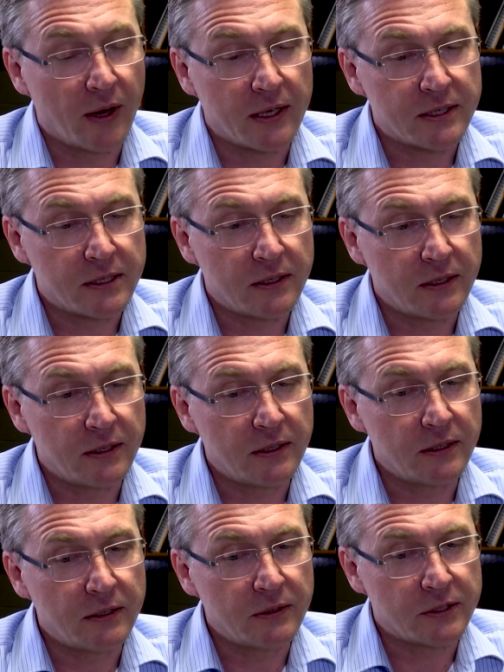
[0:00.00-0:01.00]
are
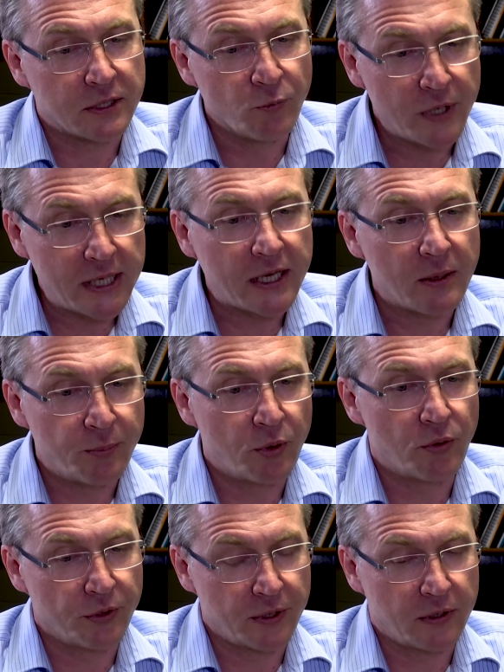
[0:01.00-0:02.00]
some really
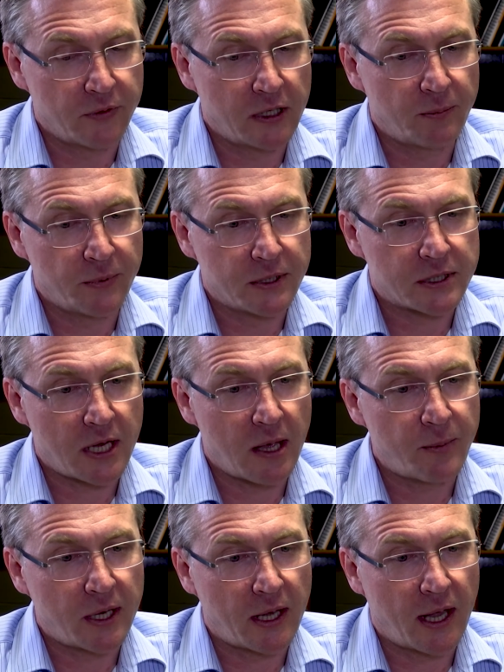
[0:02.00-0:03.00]
important developments
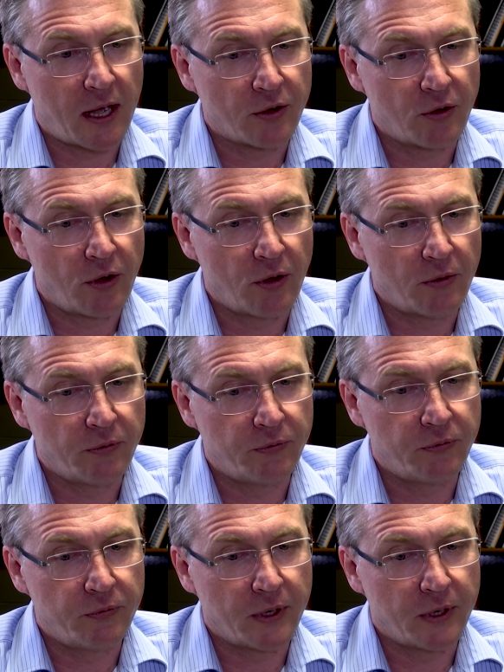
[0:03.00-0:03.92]
coming out of